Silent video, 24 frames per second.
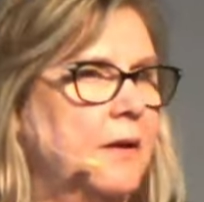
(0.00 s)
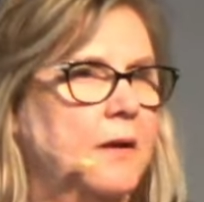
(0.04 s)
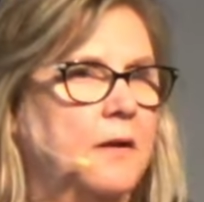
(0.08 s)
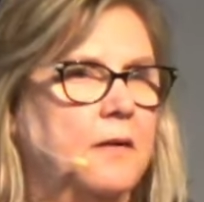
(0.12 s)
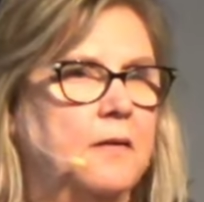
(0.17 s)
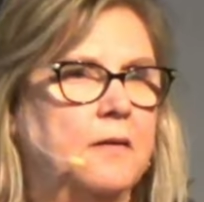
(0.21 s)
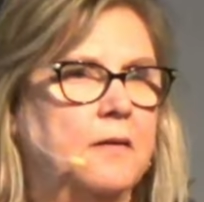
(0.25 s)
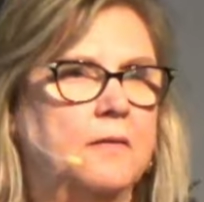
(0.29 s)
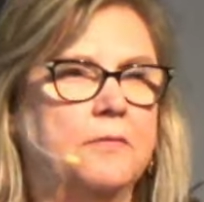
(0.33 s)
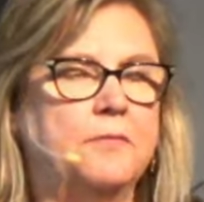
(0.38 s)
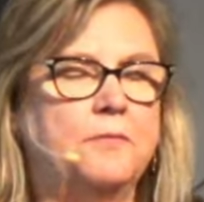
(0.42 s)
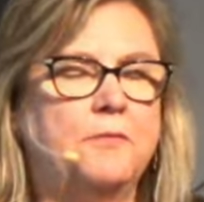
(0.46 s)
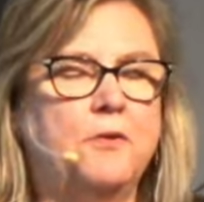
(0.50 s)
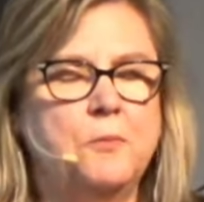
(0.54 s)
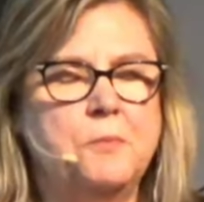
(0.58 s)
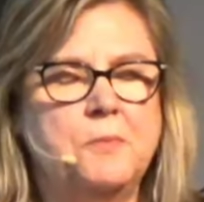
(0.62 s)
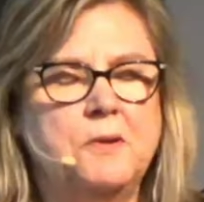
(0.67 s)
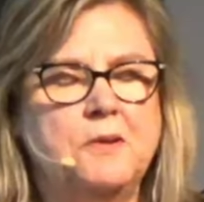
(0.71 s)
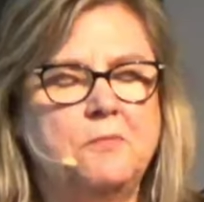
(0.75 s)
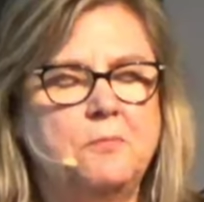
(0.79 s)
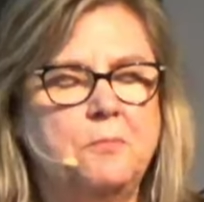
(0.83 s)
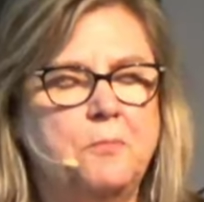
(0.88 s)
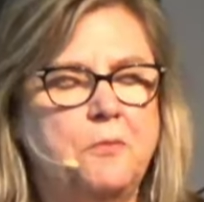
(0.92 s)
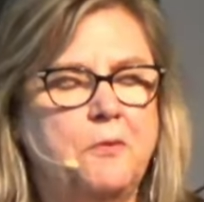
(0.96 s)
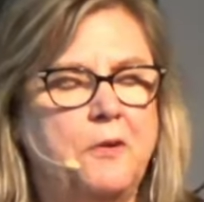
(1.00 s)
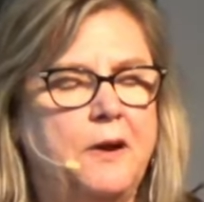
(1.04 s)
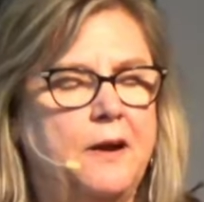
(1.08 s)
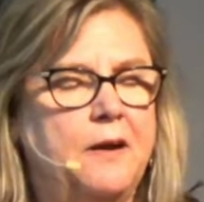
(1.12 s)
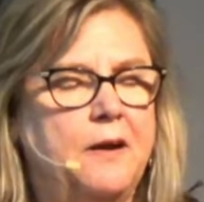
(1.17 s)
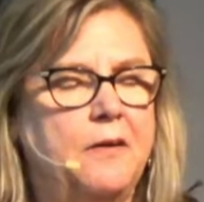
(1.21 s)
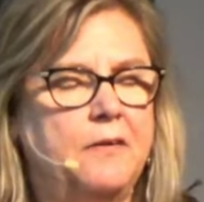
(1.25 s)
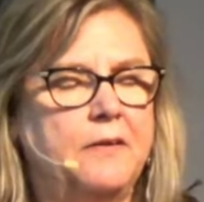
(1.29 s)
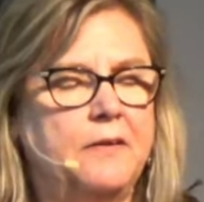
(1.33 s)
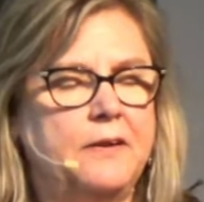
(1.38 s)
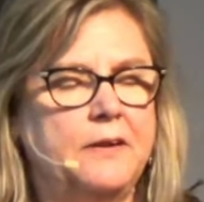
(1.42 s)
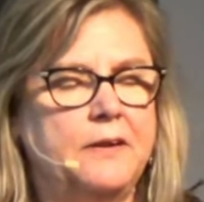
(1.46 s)
affirmative
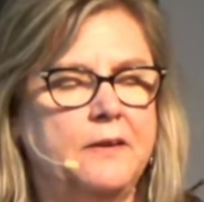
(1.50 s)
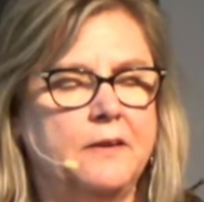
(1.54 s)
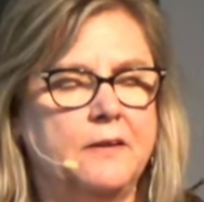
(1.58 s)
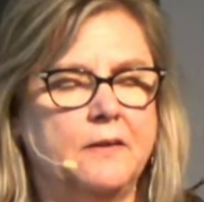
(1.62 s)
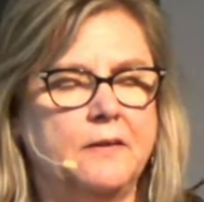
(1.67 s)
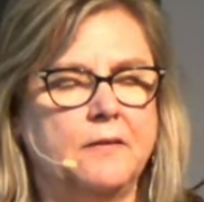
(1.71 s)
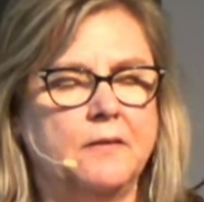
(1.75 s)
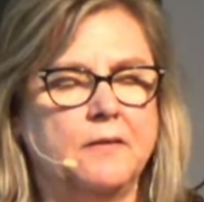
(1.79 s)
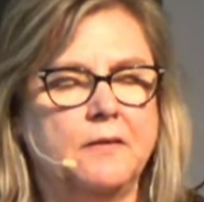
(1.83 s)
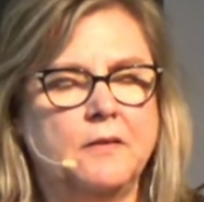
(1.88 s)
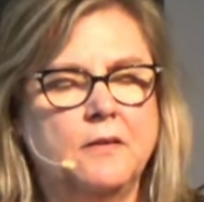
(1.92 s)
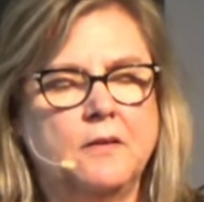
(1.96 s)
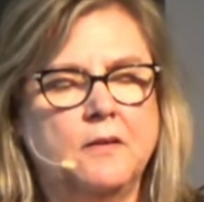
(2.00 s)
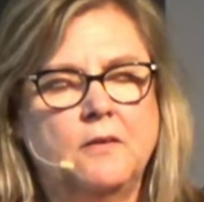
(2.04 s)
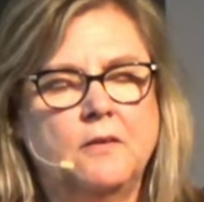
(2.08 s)
prayer in a